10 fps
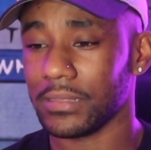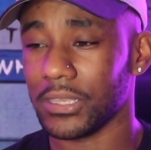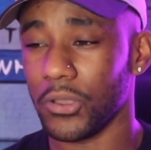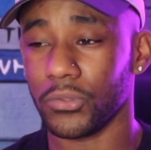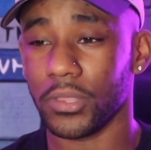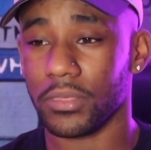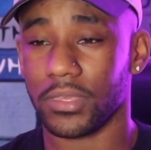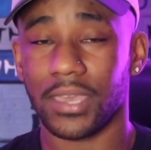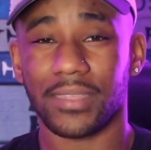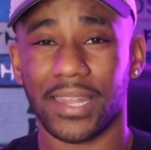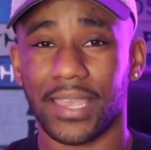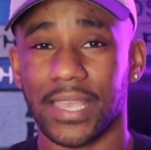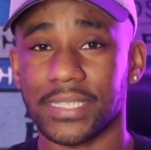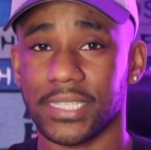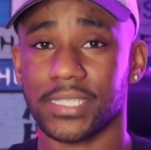the only thing that I
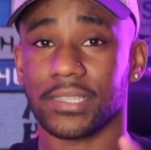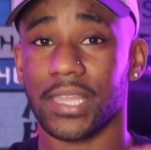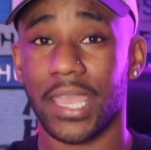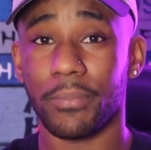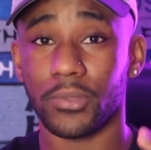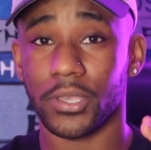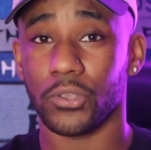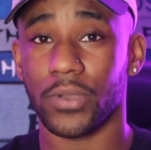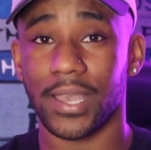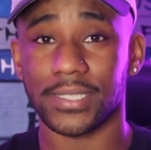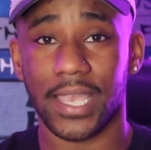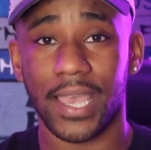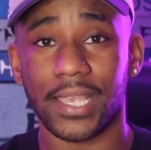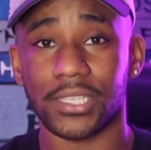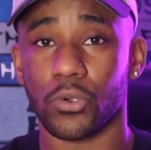guess it's labeling you guys
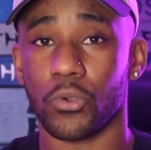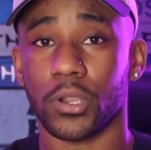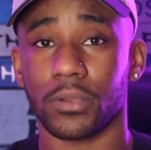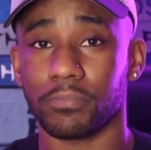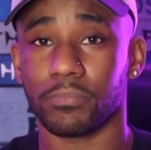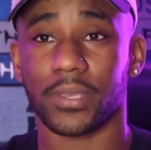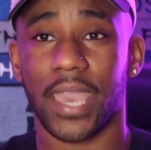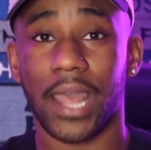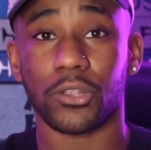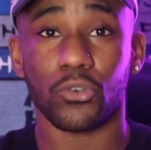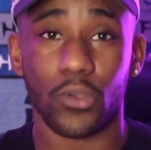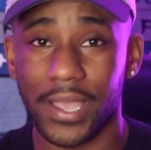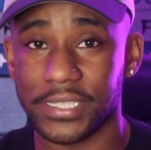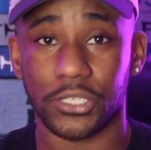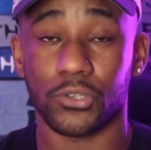as, or
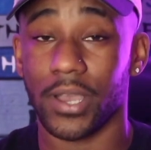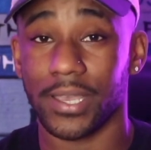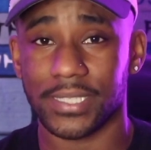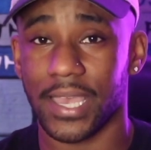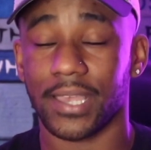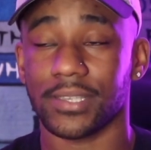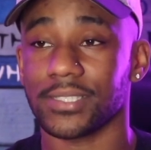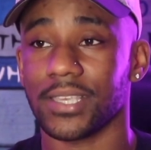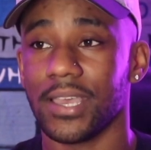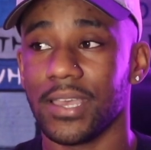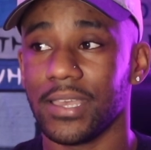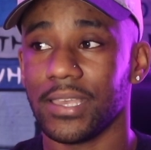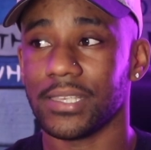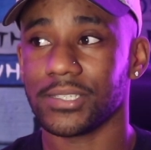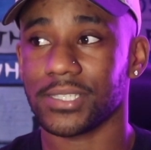categorizing you guys as,
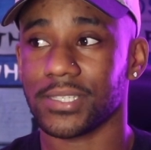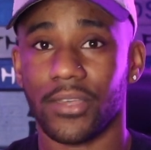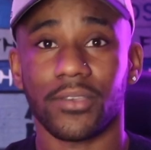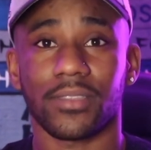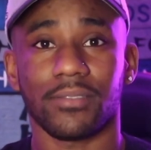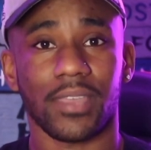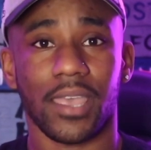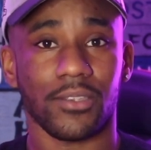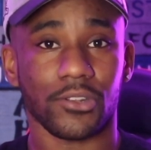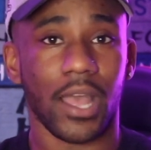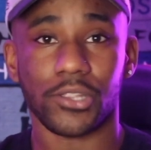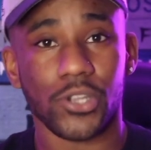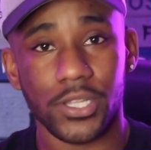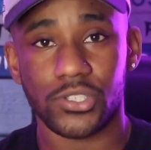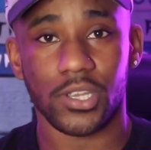is just telling that you're not
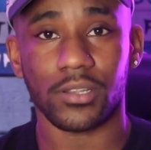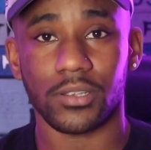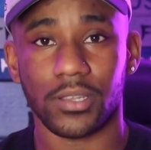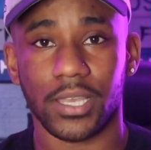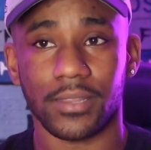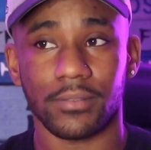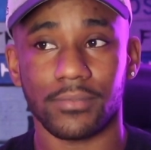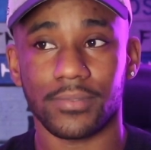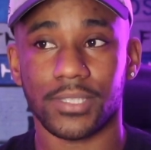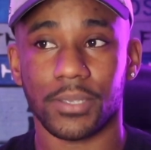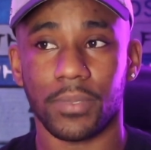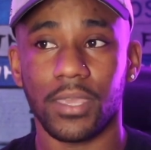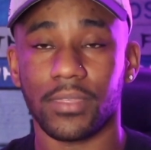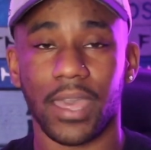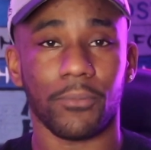transgender, and to
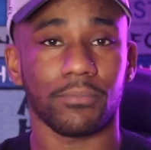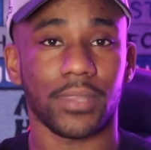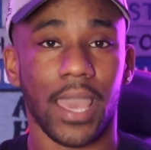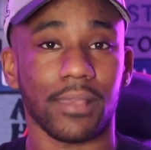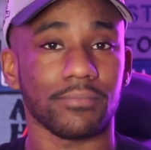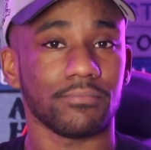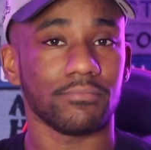me, that, that